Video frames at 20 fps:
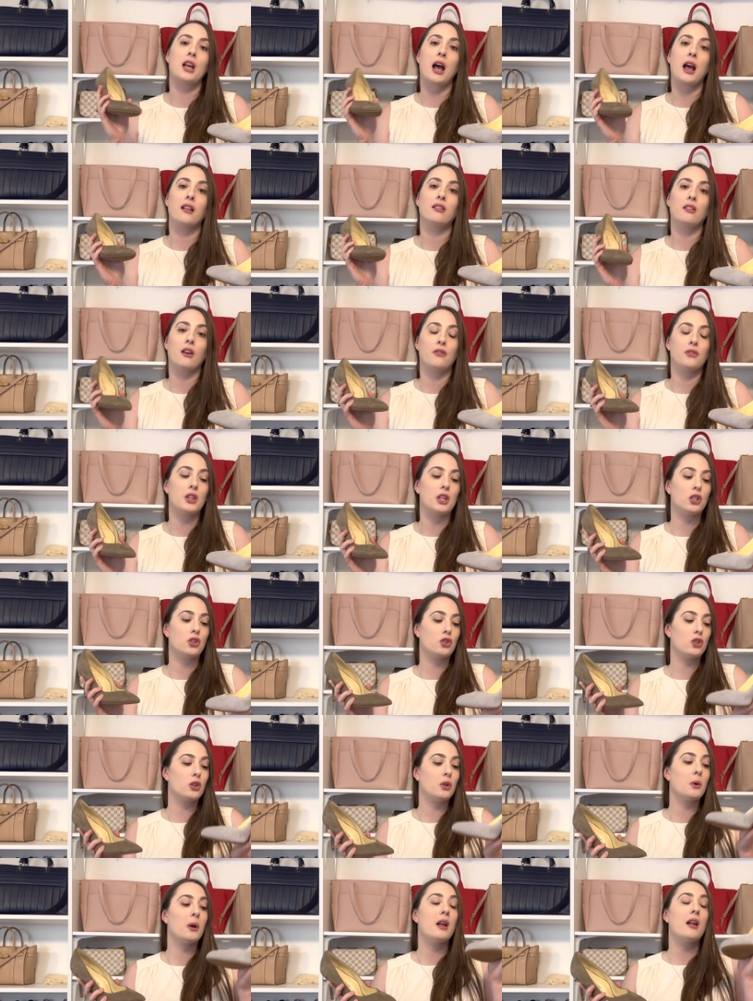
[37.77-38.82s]
I love this
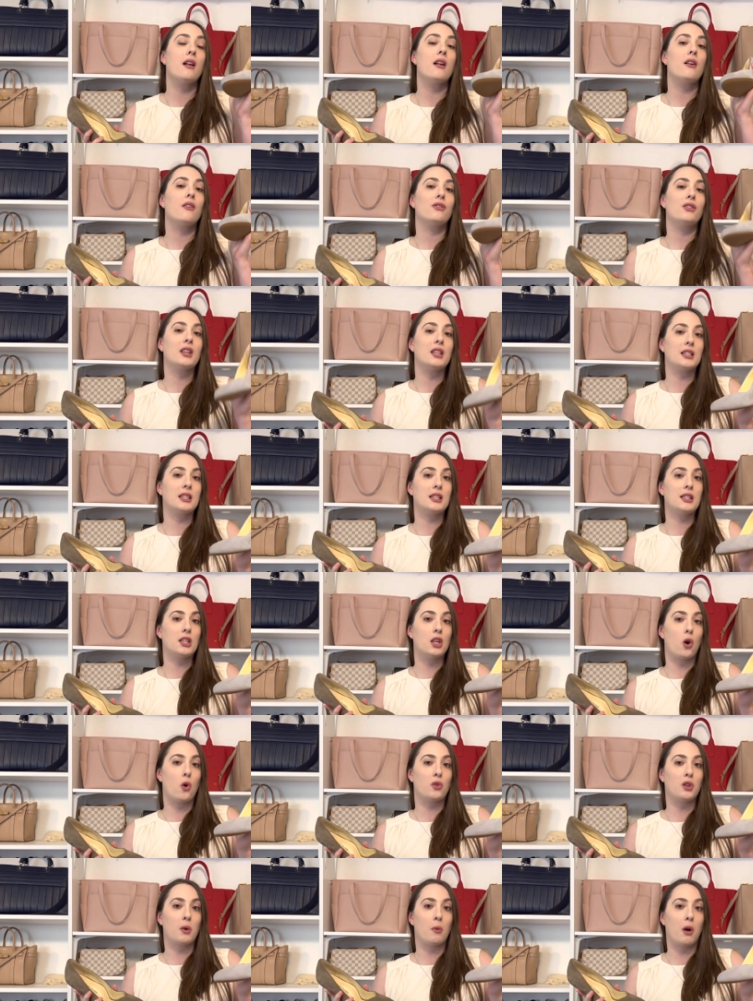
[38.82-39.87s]
shoe. This is the
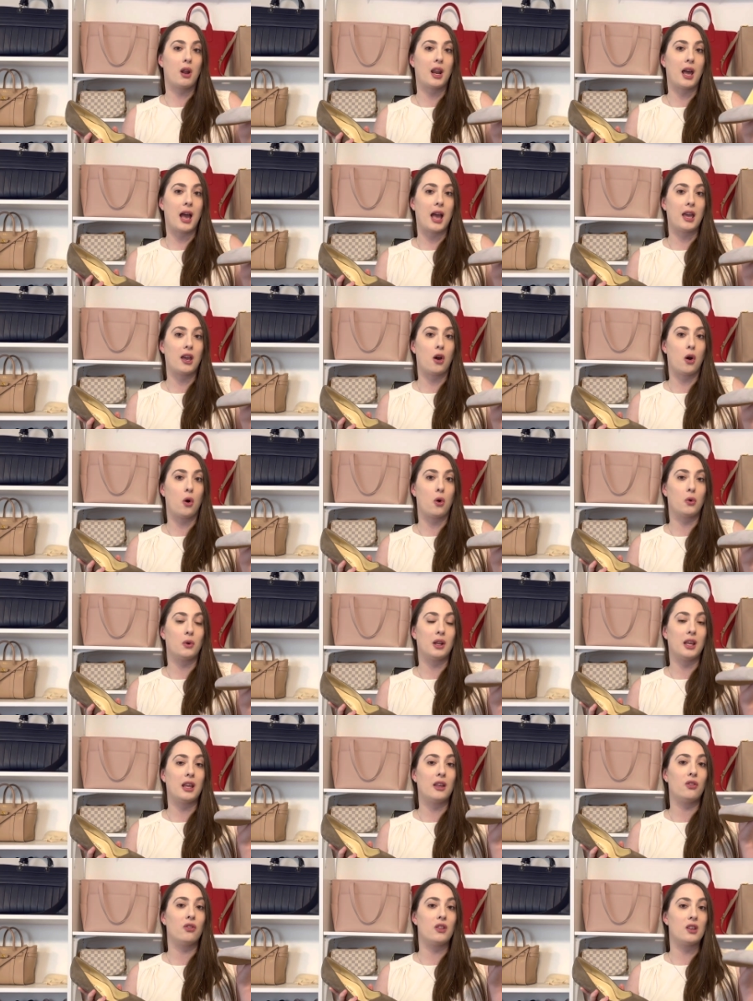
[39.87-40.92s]
only one I own
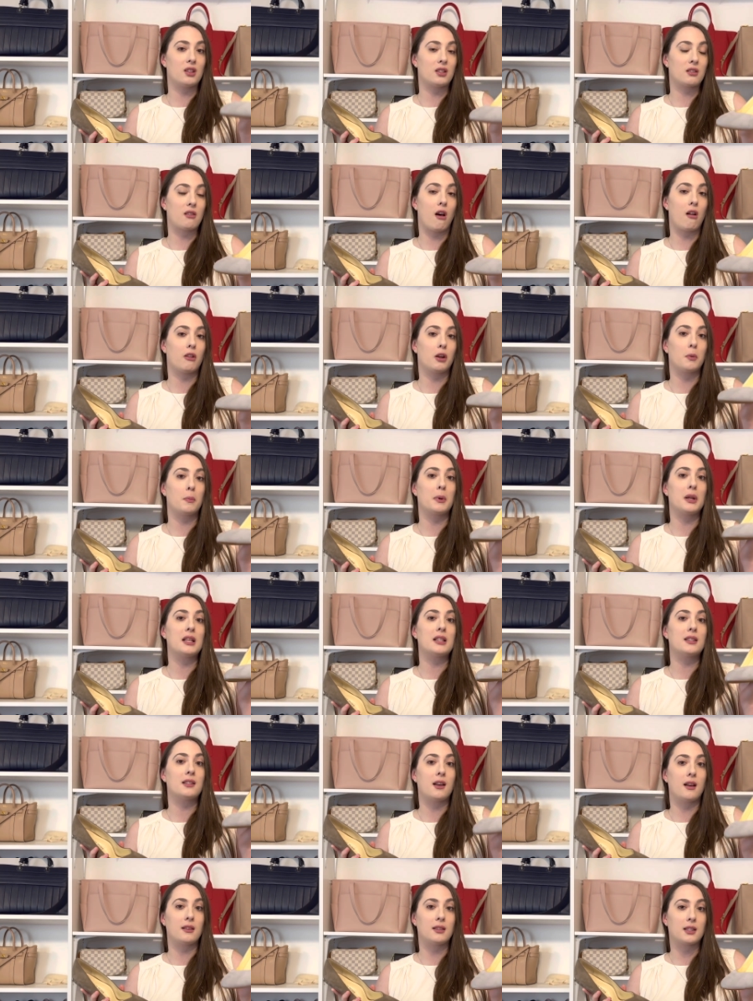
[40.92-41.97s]
in this color, but it
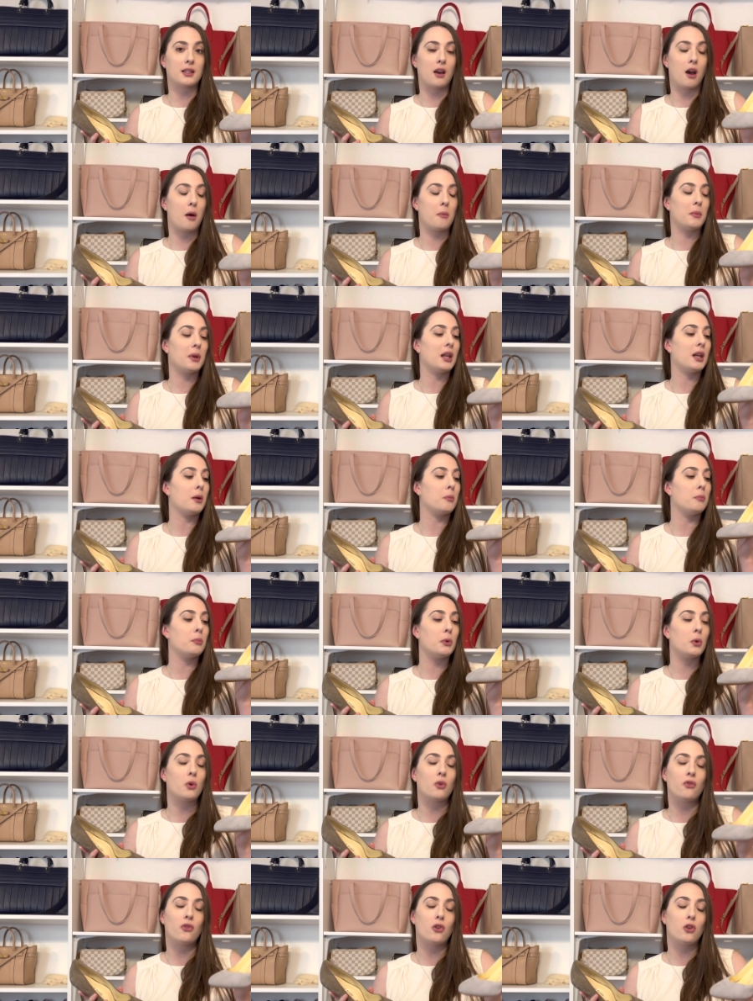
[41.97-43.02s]
does come in a
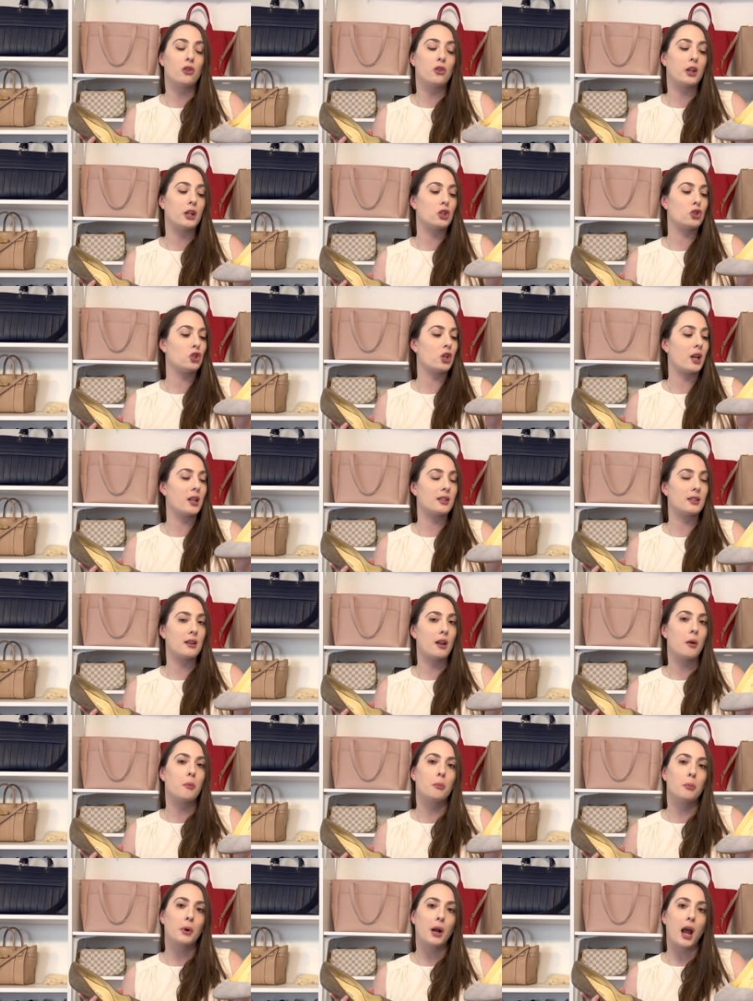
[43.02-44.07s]
beautiful like
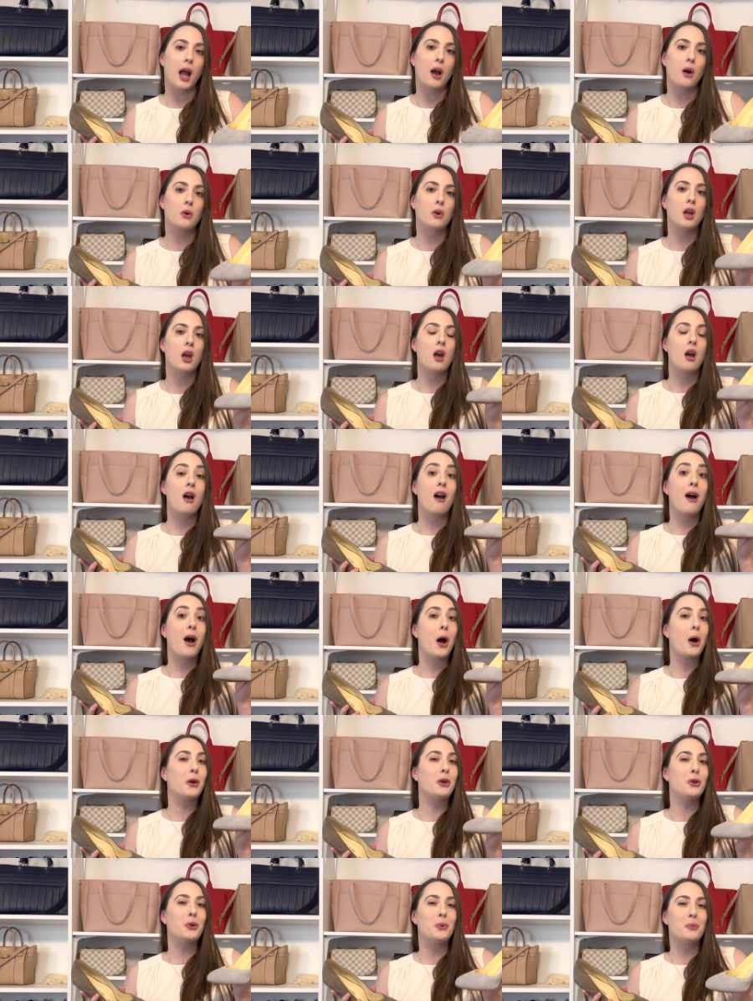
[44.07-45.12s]
chestnut brown, a
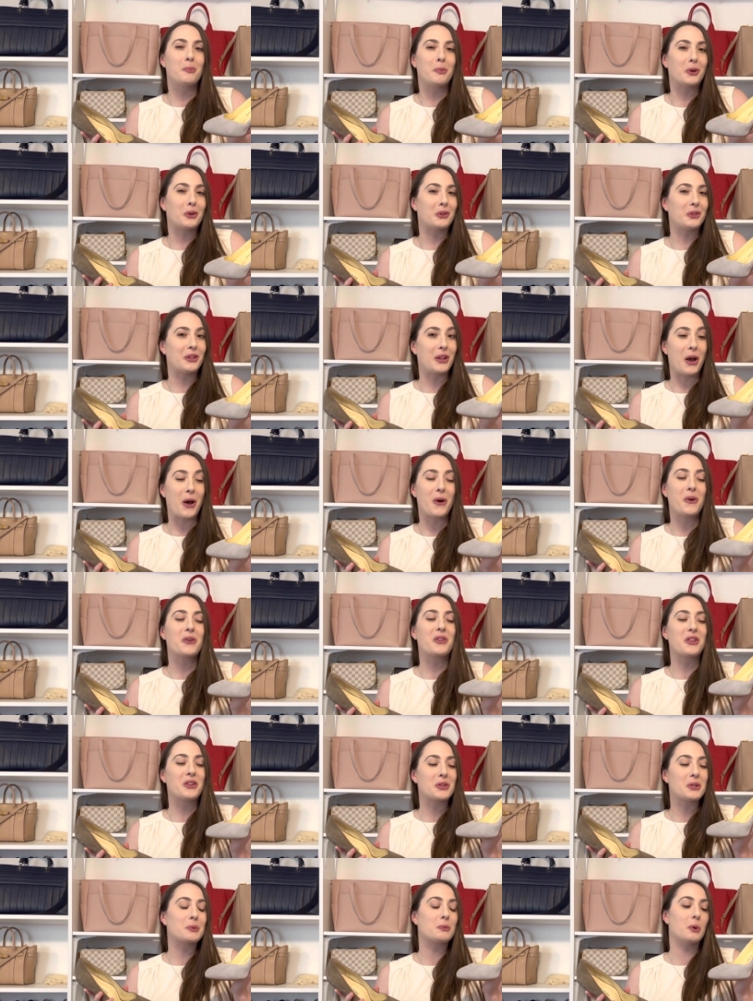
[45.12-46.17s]
new Merlot
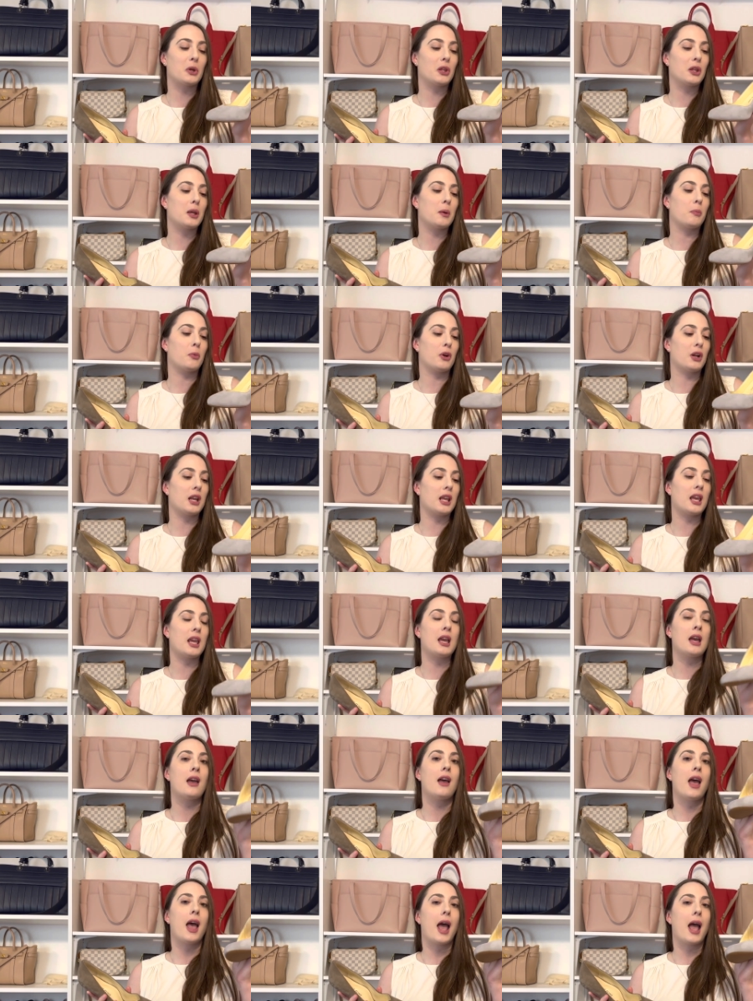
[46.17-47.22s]
that's really pretty,
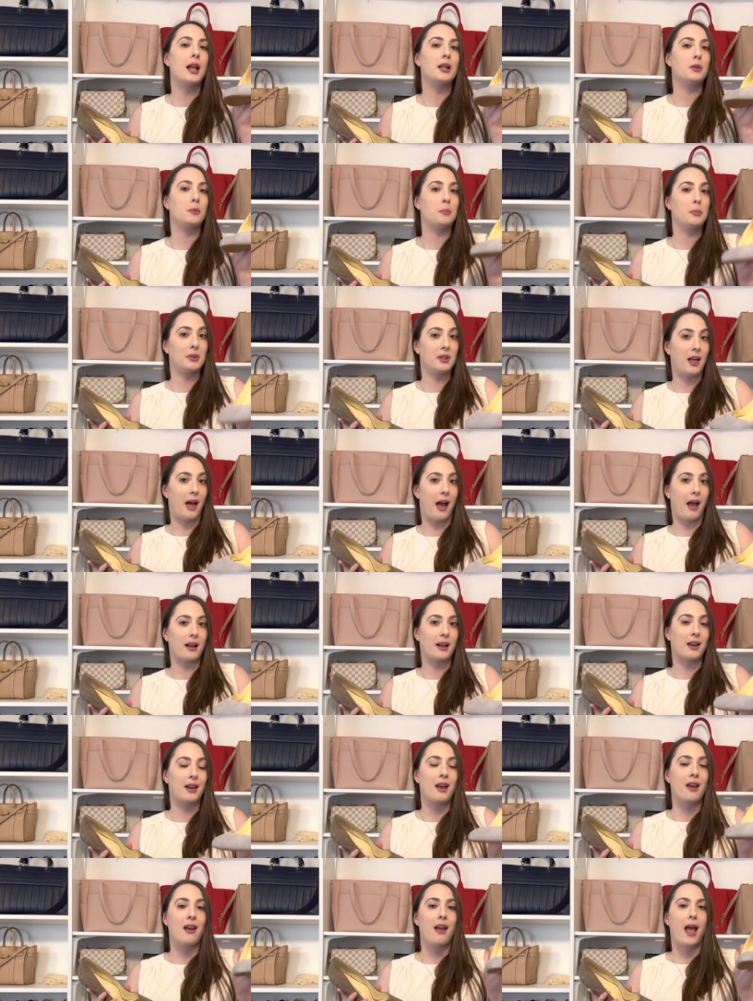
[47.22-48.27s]
and black.